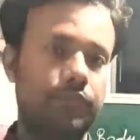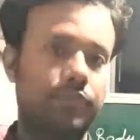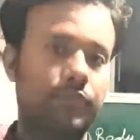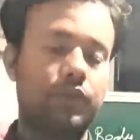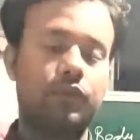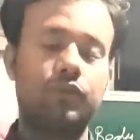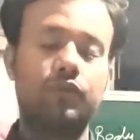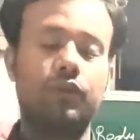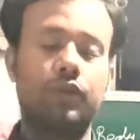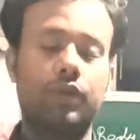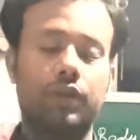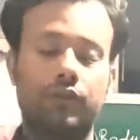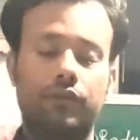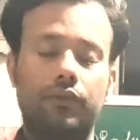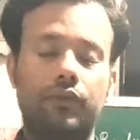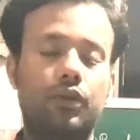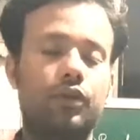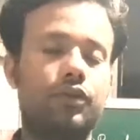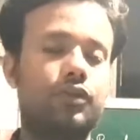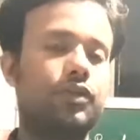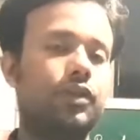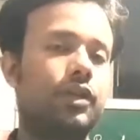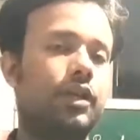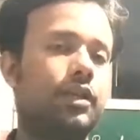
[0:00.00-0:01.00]

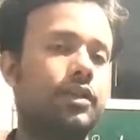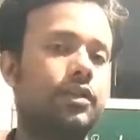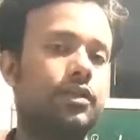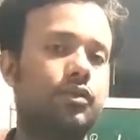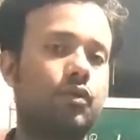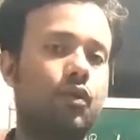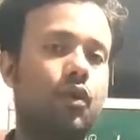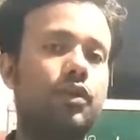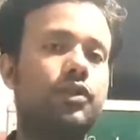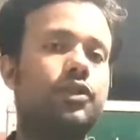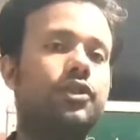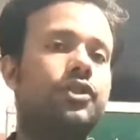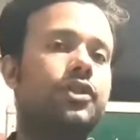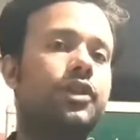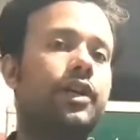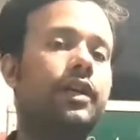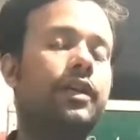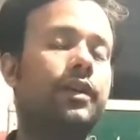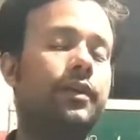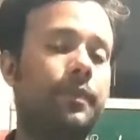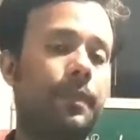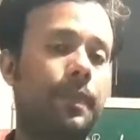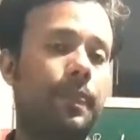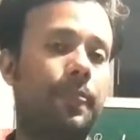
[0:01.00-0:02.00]
velocity is constant.